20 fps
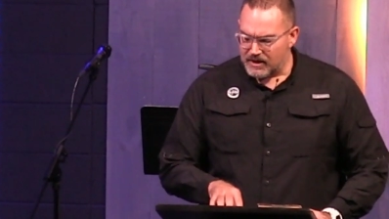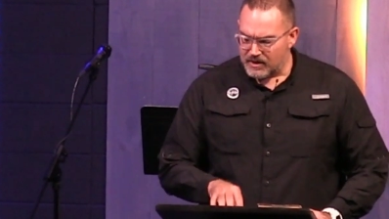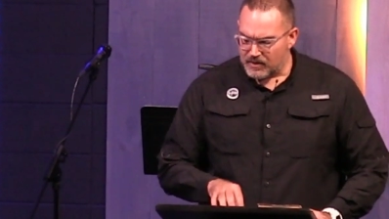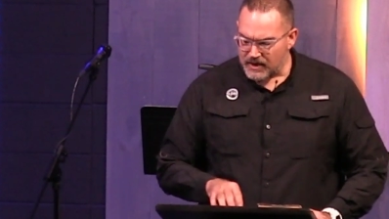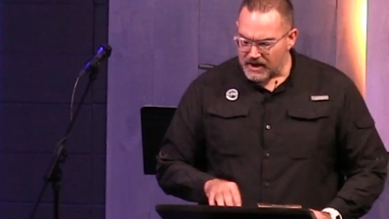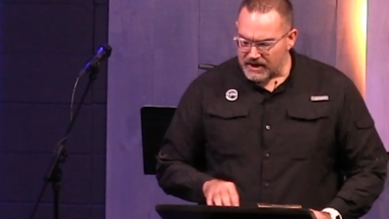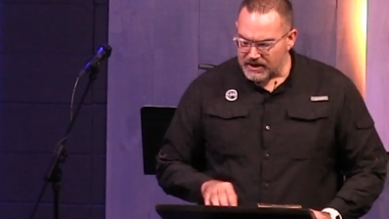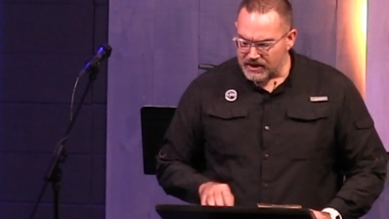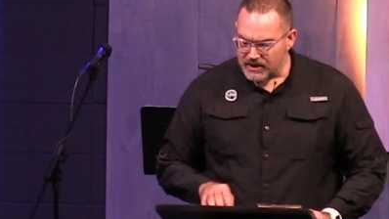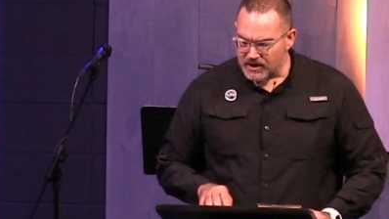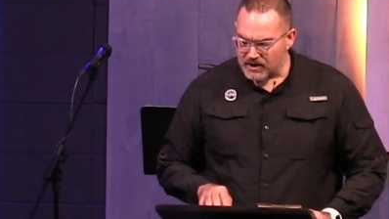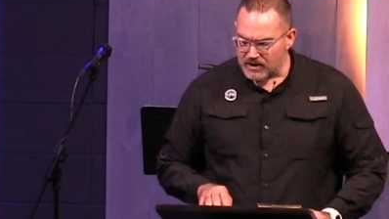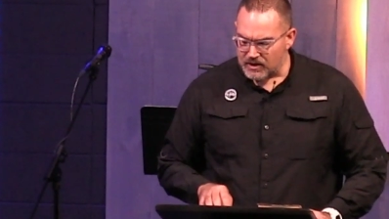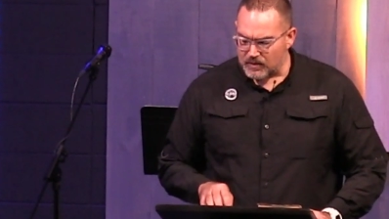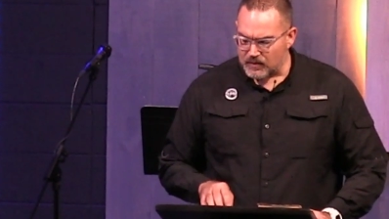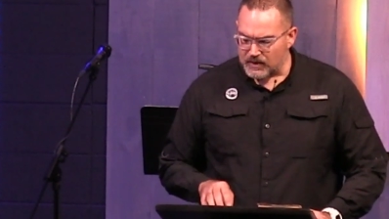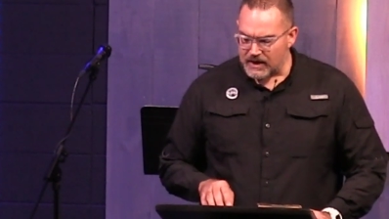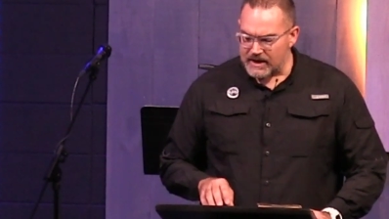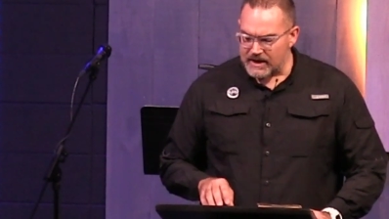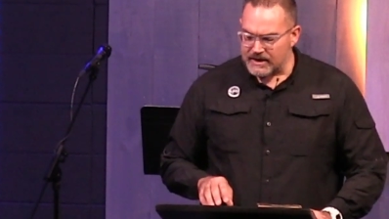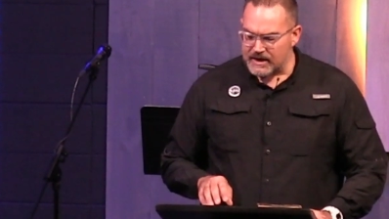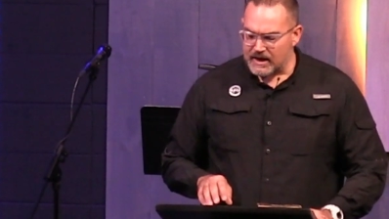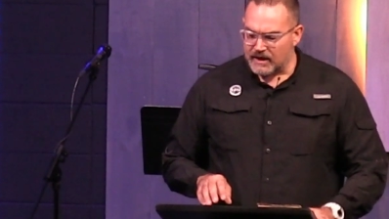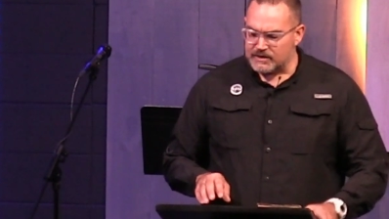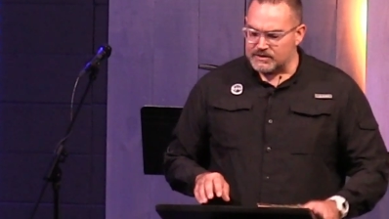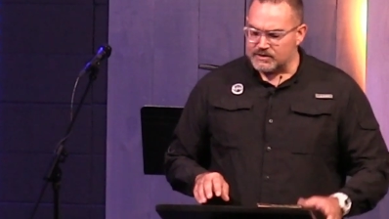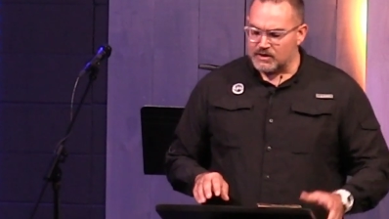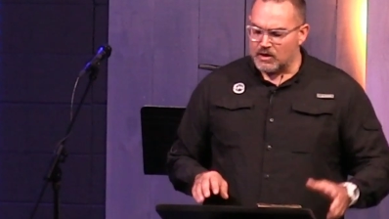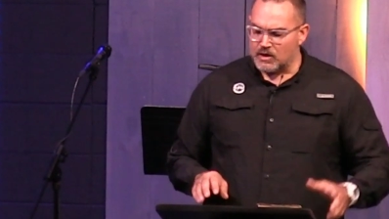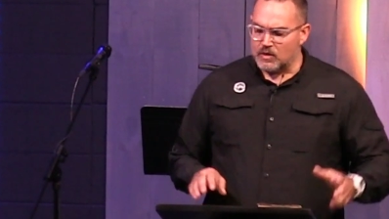right here, right now.
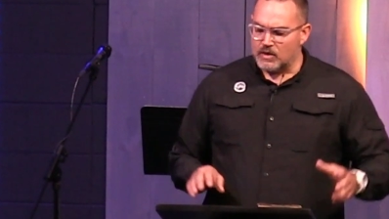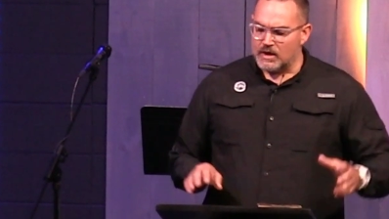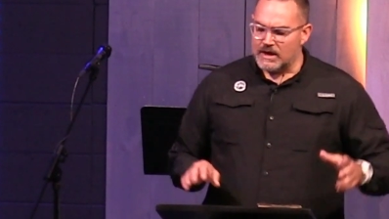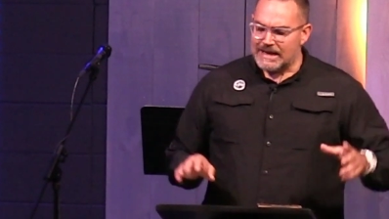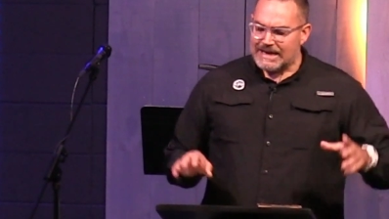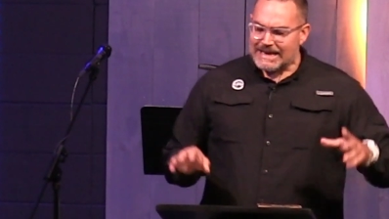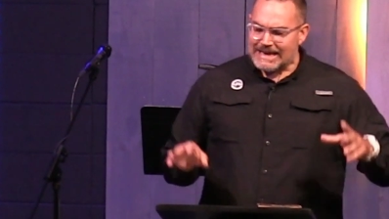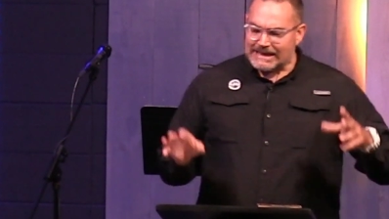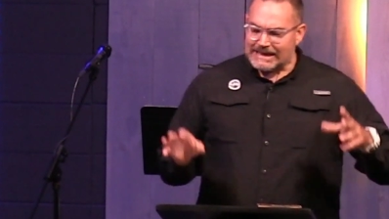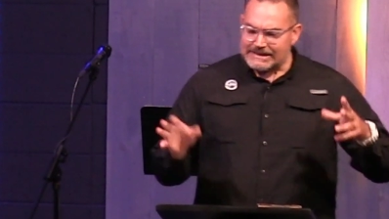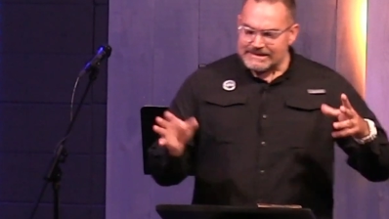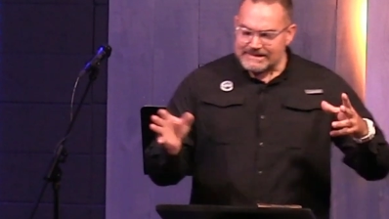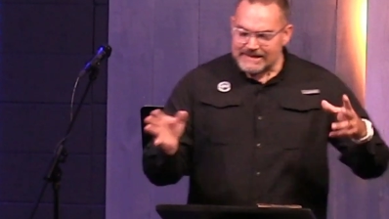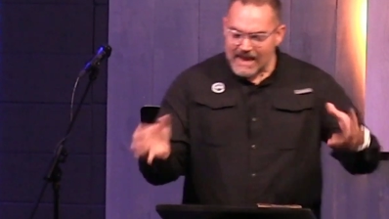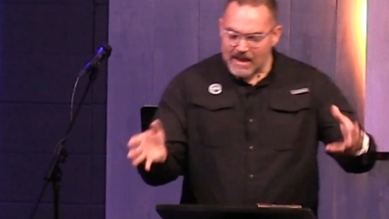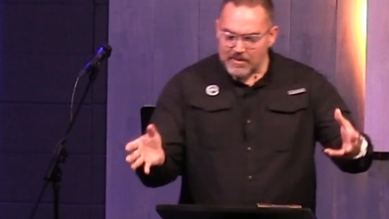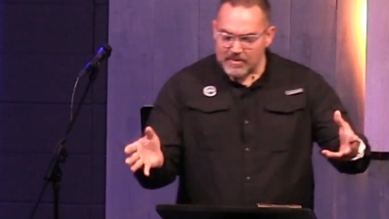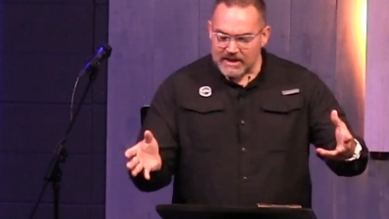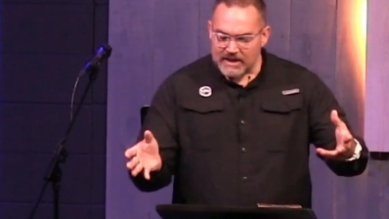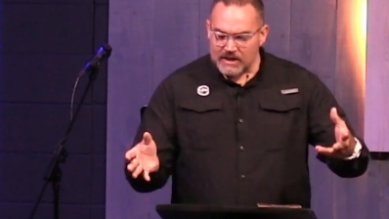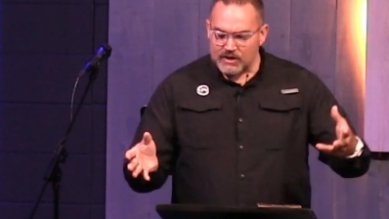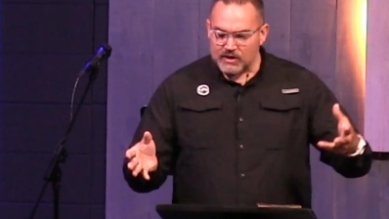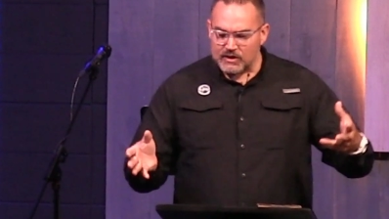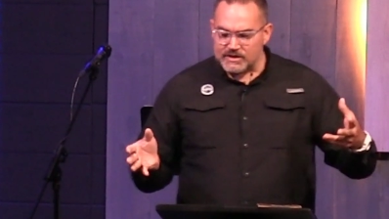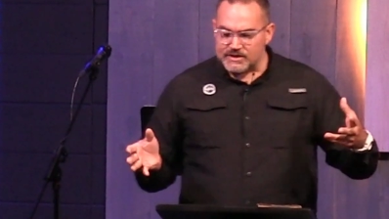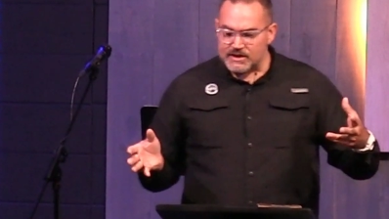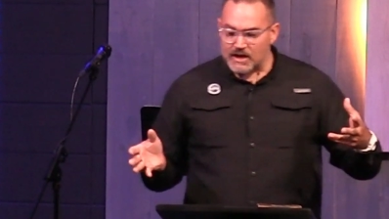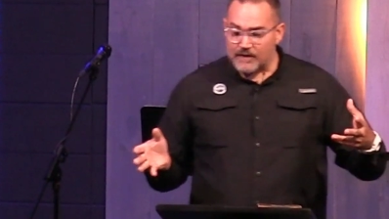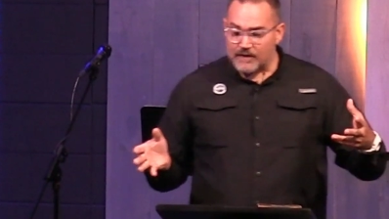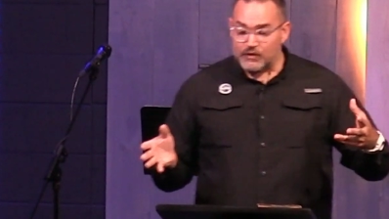So examining
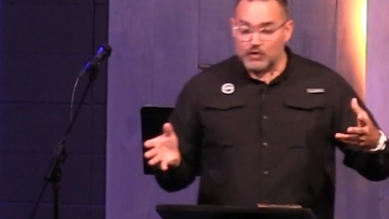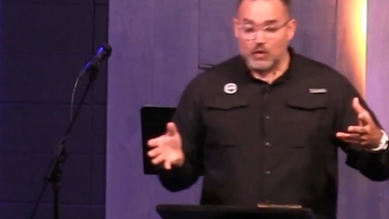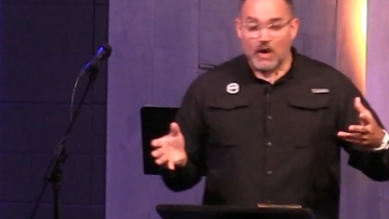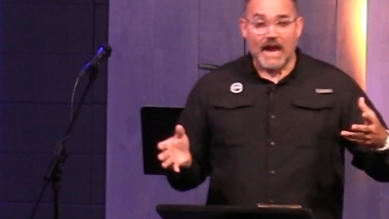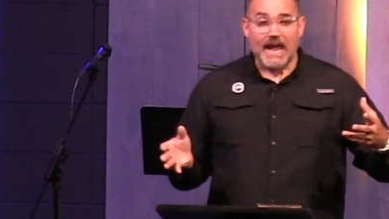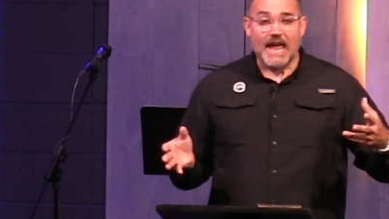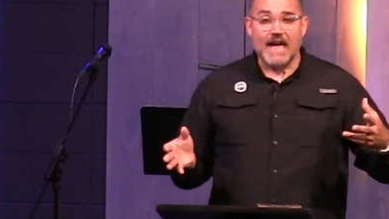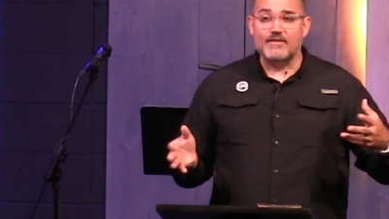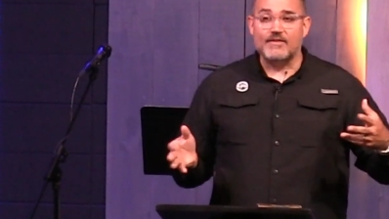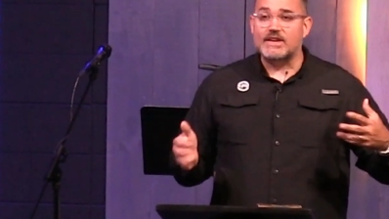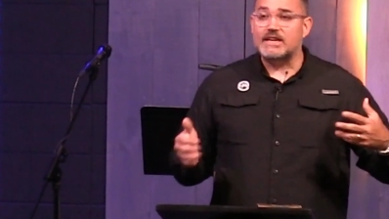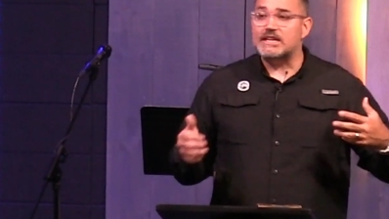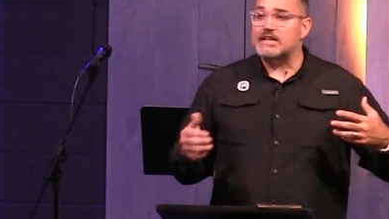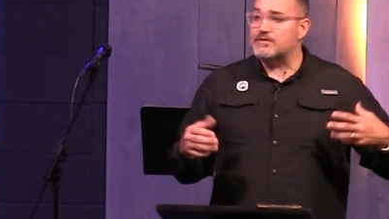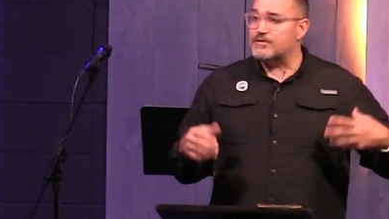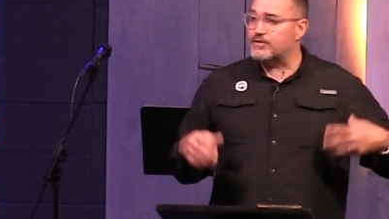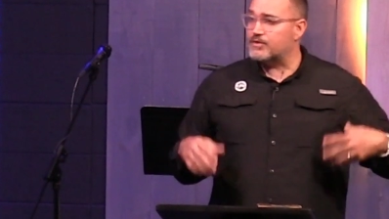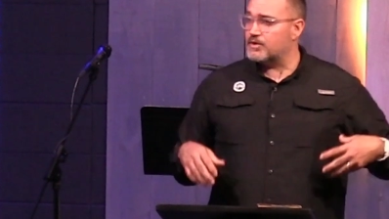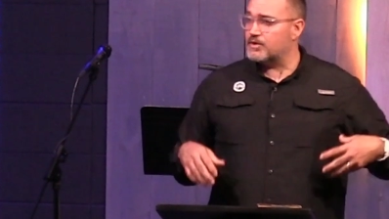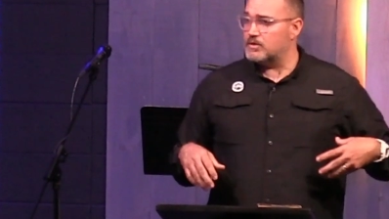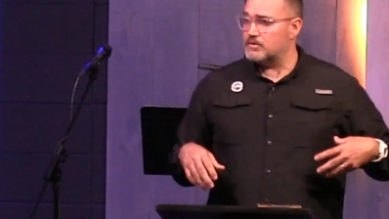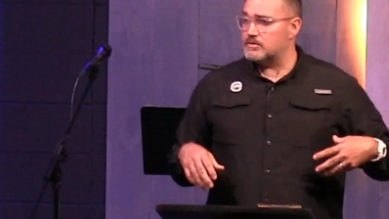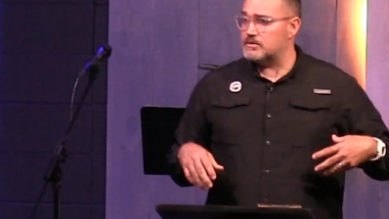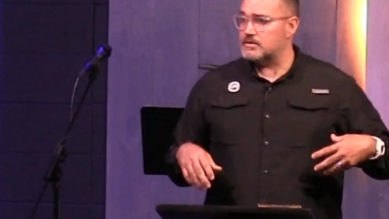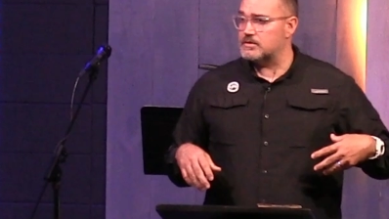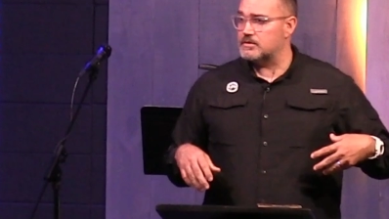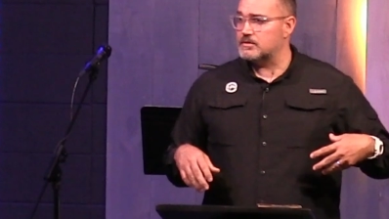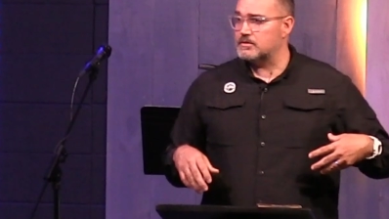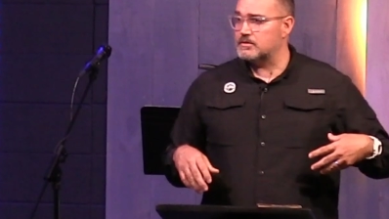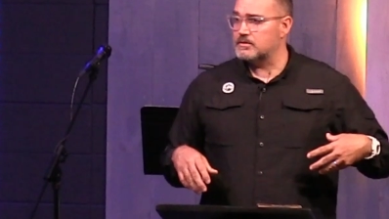yourself, do I have any fruit